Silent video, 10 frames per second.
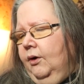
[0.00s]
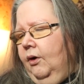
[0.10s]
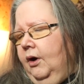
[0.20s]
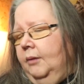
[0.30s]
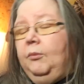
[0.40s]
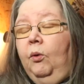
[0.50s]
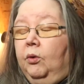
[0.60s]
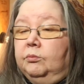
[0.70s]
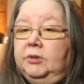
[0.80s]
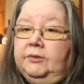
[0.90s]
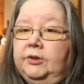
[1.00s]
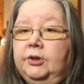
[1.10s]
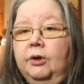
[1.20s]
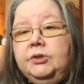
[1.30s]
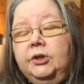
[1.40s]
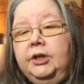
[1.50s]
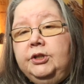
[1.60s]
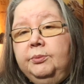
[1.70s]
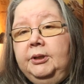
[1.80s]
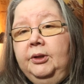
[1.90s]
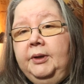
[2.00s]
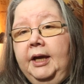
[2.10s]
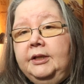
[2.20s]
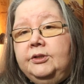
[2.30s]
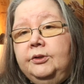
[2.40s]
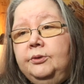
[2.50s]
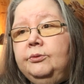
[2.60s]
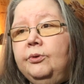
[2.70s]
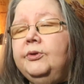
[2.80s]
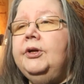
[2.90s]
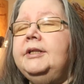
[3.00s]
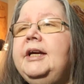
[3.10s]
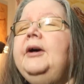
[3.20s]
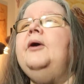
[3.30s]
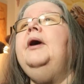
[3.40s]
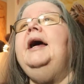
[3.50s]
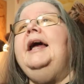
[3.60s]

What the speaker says: or even those looking to relocate to Northern Ontario.